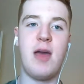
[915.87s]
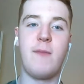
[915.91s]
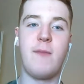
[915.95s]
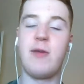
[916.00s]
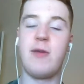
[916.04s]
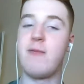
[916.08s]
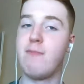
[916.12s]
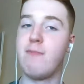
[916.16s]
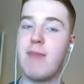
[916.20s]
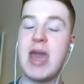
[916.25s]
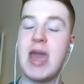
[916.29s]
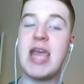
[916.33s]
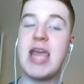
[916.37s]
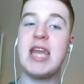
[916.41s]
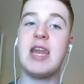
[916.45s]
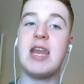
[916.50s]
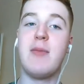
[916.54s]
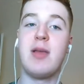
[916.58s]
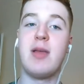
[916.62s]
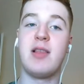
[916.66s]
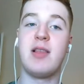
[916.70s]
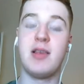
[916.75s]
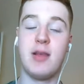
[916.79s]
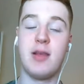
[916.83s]
and we made
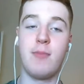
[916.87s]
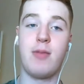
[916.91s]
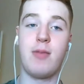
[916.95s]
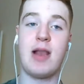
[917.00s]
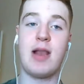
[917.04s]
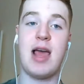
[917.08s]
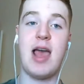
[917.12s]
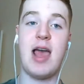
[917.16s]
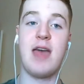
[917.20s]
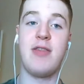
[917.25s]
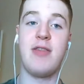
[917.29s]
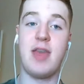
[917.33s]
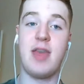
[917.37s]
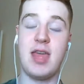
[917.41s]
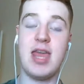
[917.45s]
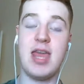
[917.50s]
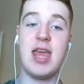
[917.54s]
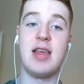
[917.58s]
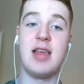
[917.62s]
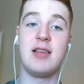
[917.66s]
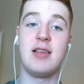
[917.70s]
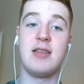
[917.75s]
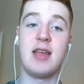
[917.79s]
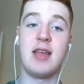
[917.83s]
him into the player that he is,